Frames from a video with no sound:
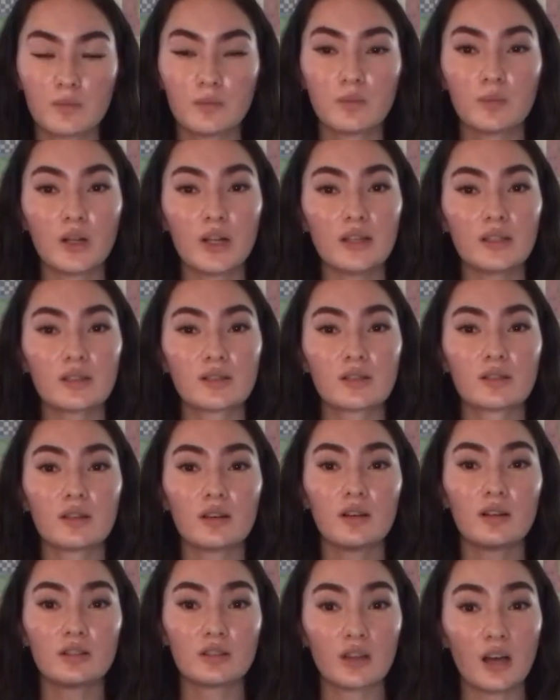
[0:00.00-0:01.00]
Plus,
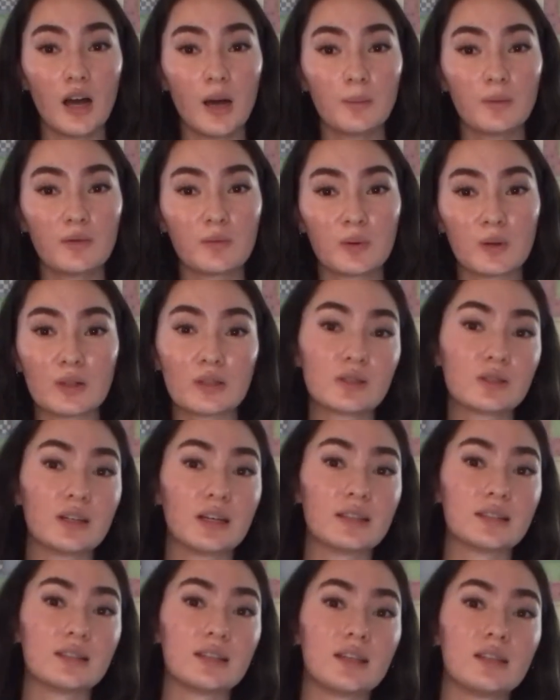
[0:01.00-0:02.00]
on top of personal
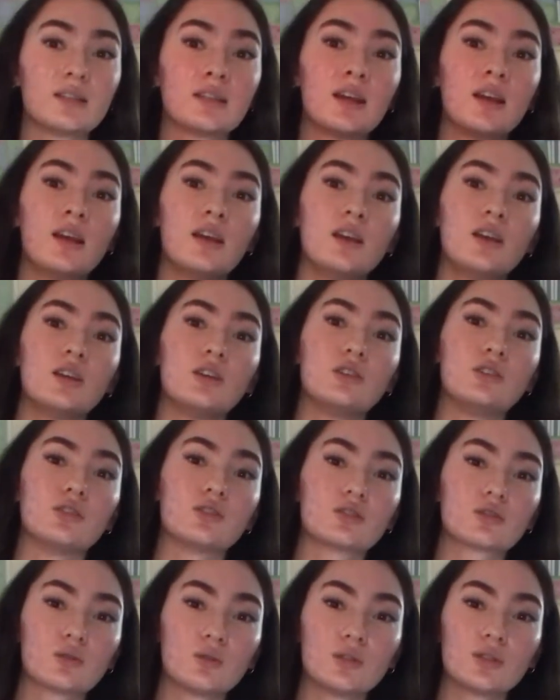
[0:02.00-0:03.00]
essays, your
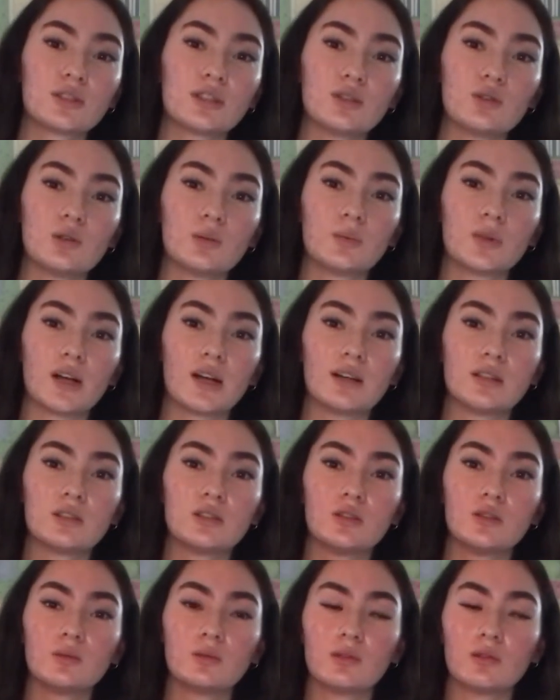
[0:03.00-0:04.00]
schools that you apply
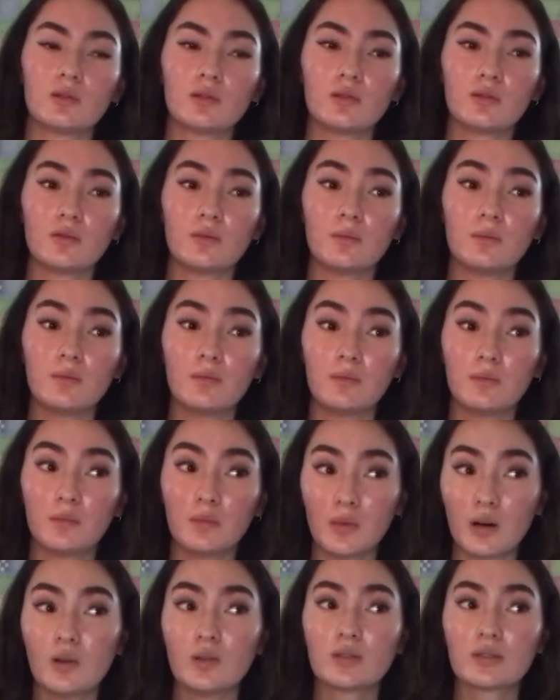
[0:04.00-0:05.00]
to will
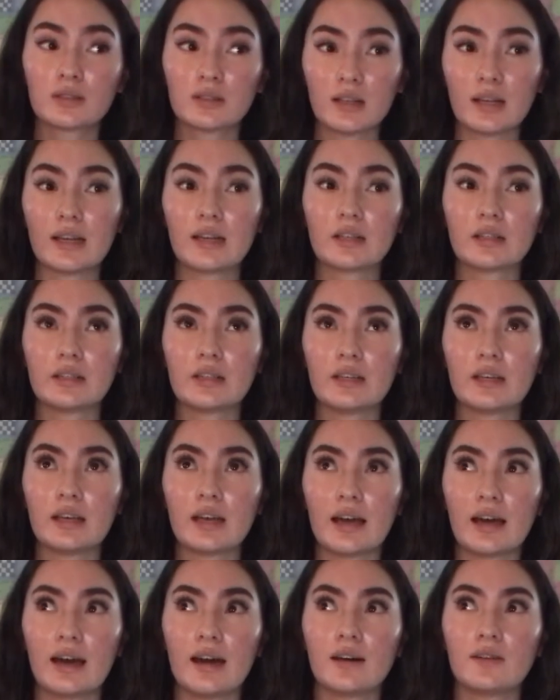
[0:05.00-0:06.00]
most likely
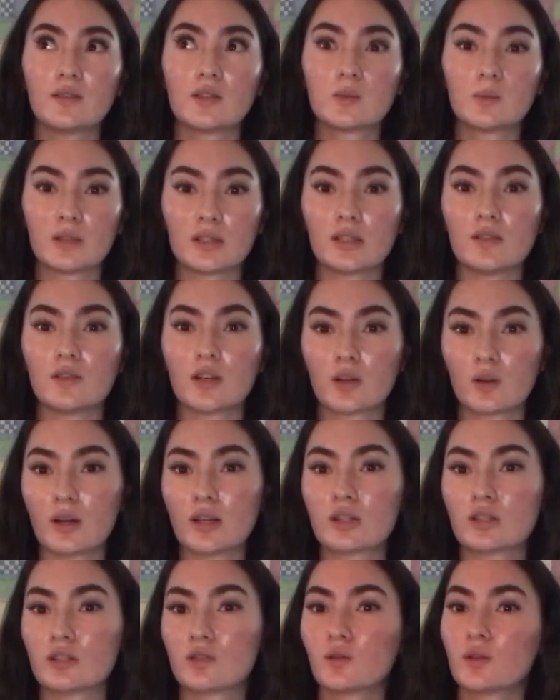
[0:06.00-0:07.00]
have specific
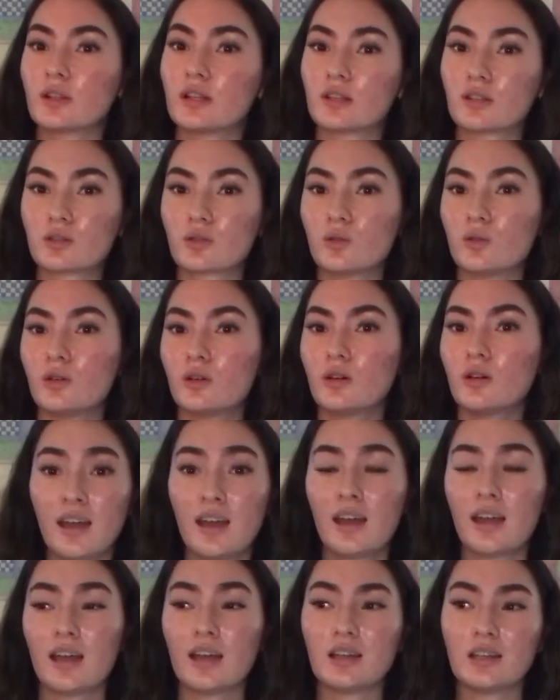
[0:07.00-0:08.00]
questions for that school,
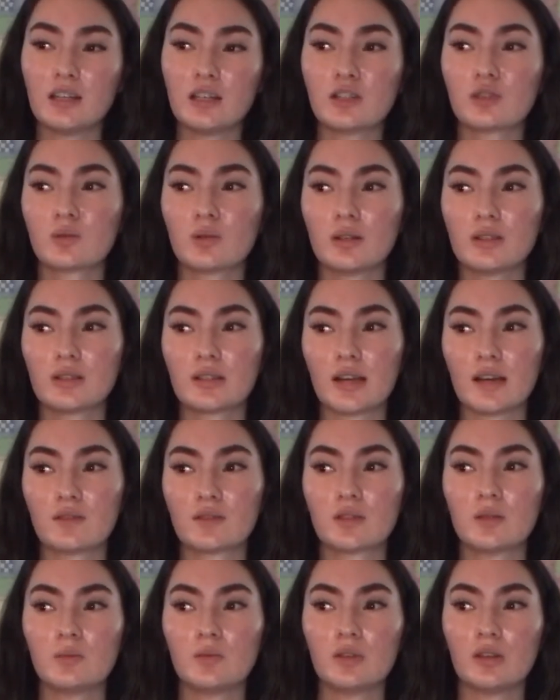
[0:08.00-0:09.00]
and each ones have
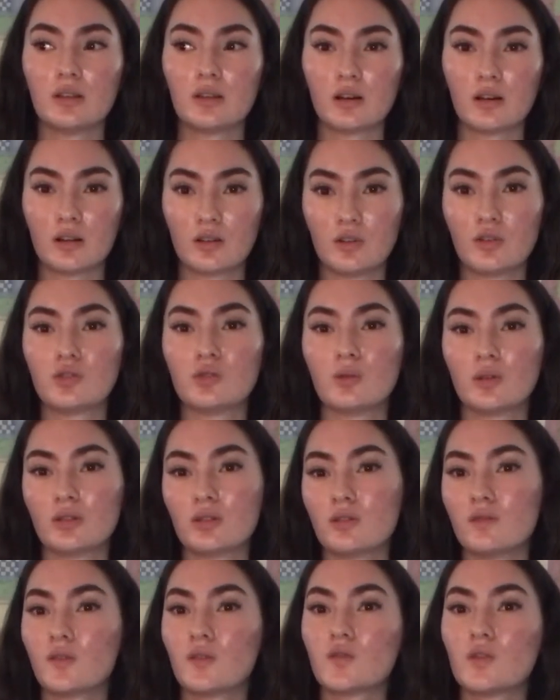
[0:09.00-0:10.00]
to be under
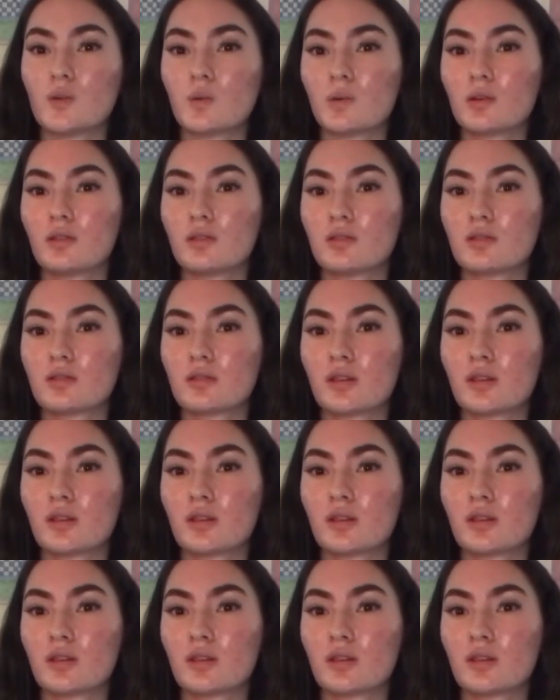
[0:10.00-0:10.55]
250 words.